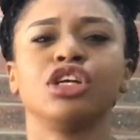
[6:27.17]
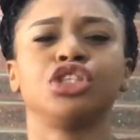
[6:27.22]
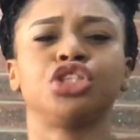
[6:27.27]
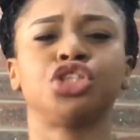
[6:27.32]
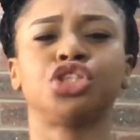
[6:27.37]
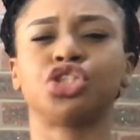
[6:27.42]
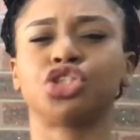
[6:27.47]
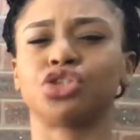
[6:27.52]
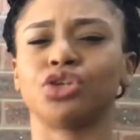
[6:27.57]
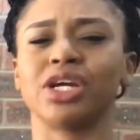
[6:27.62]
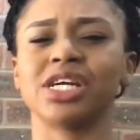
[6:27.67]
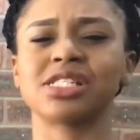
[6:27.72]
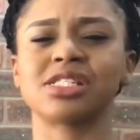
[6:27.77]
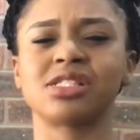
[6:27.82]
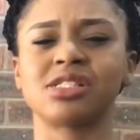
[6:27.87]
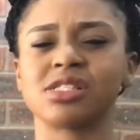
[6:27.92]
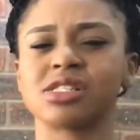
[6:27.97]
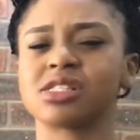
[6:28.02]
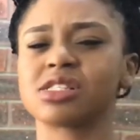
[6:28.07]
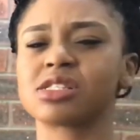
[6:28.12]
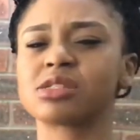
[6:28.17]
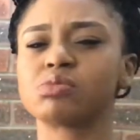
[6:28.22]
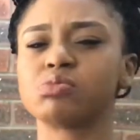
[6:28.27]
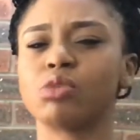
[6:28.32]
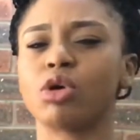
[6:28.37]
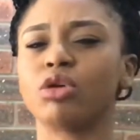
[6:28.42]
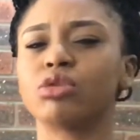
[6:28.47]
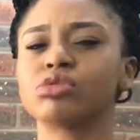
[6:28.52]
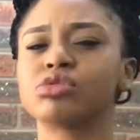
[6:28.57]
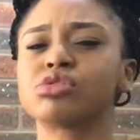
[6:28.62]
stress the
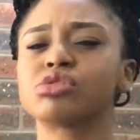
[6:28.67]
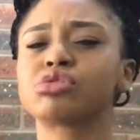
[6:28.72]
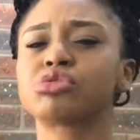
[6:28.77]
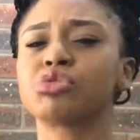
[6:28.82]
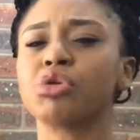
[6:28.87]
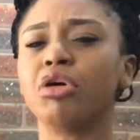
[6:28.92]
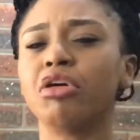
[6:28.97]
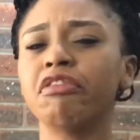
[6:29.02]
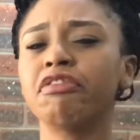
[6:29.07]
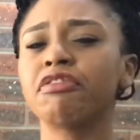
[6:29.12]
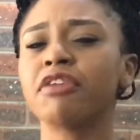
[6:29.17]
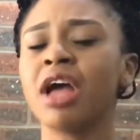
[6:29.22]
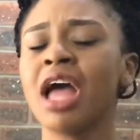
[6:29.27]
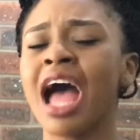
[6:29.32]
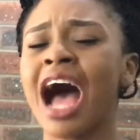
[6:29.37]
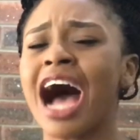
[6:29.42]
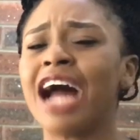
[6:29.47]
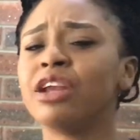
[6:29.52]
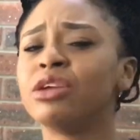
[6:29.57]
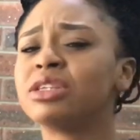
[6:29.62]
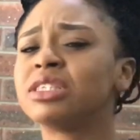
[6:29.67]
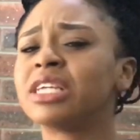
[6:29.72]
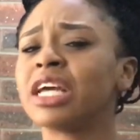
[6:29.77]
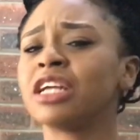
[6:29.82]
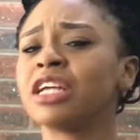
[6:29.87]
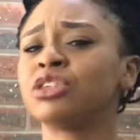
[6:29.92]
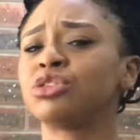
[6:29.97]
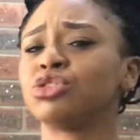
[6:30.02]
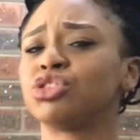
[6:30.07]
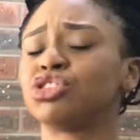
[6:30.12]
small stuff, and you
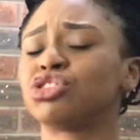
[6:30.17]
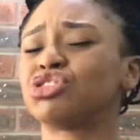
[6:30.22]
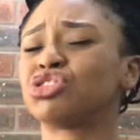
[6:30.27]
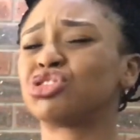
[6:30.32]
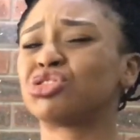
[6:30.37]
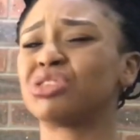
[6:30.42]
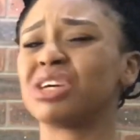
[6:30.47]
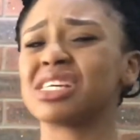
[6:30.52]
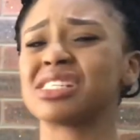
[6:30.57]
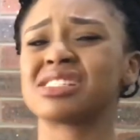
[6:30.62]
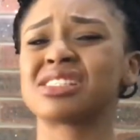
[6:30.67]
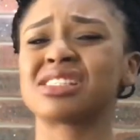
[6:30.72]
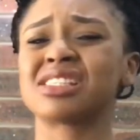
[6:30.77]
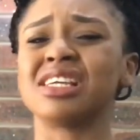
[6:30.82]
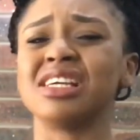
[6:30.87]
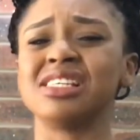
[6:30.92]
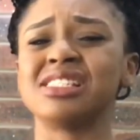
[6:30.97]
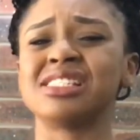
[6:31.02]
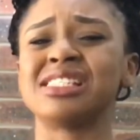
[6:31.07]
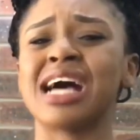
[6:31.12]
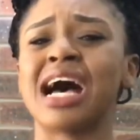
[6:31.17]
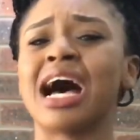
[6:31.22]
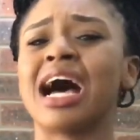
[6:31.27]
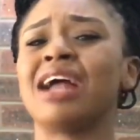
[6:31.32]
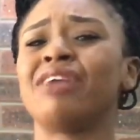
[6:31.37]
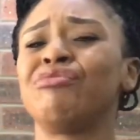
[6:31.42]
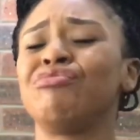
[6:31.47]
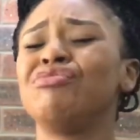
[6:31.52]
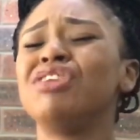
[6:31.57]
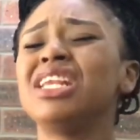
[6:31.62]
tend to stress things that
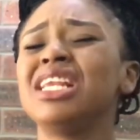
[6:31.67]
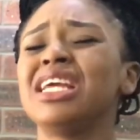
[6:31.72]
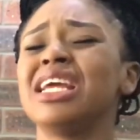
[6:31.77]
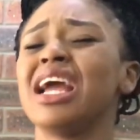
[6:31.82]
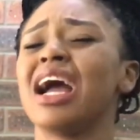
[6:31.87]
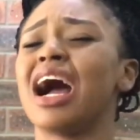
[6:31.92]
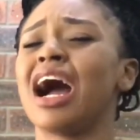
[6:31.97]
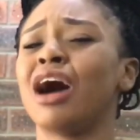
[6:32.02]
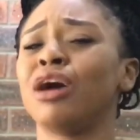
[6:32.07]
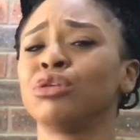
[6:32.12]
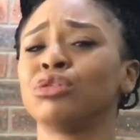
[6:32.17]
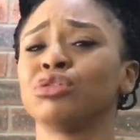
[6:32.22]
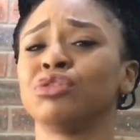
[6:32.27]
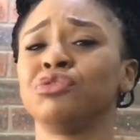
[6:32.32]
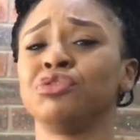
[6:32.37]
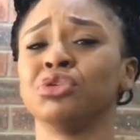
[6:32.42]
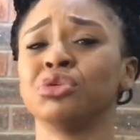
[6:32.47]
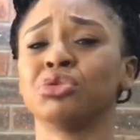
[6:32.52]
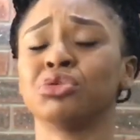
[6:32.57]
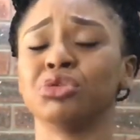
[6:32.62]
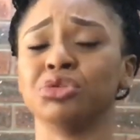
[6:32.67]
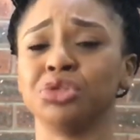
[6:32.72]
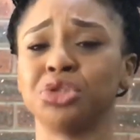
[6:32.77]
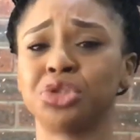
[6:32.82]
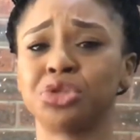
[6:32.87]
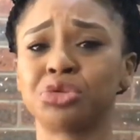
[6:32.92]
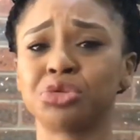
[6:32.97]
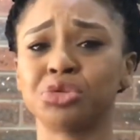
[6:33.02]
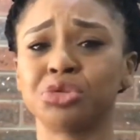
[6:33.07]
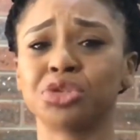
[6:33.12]
are really out of your
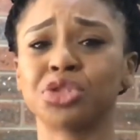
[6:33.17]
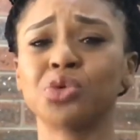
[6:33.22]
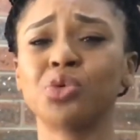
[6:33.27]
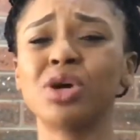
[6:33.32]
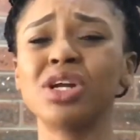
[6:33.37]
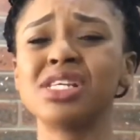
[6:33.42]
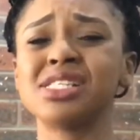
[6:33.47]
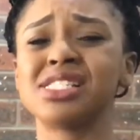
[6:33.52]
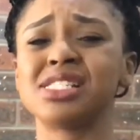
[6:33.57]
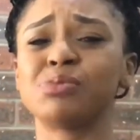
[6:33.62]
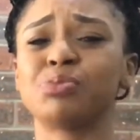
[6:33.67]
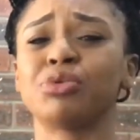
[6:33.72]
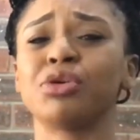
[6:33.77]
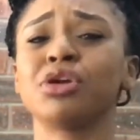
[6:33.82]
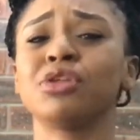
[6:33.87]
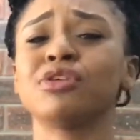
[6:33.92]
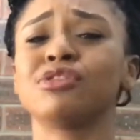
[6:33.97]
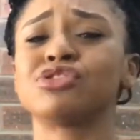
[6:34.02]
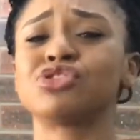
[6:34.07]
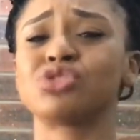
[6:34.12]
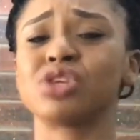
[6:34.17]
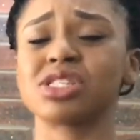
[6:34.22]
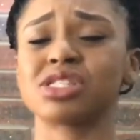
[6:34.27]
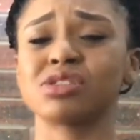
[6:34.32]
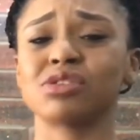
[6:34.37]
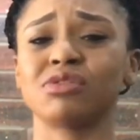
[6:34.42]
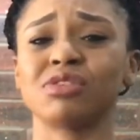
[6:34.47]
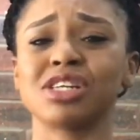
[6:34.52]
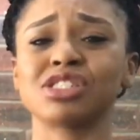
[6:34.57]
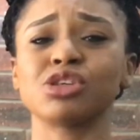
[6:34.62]
control. So what is the point of
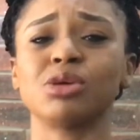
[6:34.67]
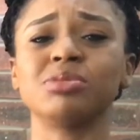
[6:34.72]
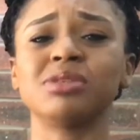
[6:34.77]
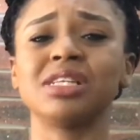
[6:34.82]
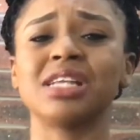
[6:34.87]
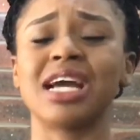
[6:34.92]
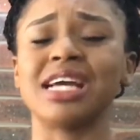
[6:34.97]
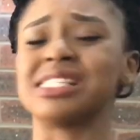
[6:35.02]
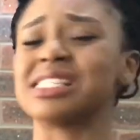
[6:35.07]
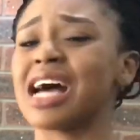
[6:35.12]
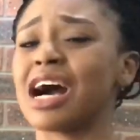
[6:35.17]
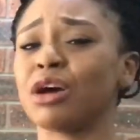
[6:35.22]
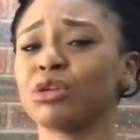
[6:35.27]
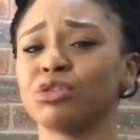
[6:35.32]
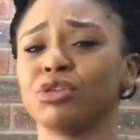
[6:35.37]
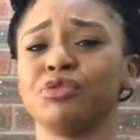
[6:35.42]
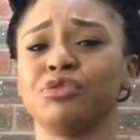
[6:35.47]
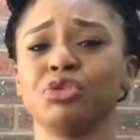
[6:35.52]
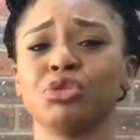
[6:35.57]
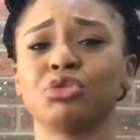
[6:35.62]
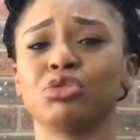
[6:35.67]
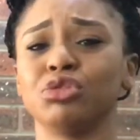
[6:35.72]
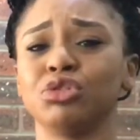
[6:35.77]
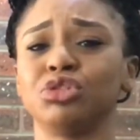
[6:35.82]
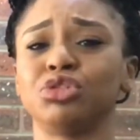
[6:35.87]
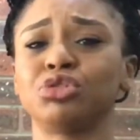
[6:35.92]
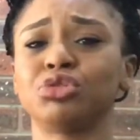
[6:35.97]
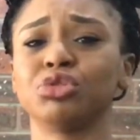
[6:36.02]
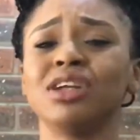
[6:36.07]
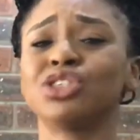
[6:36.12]
stressing over something that is out of your
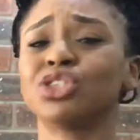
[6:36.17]
control?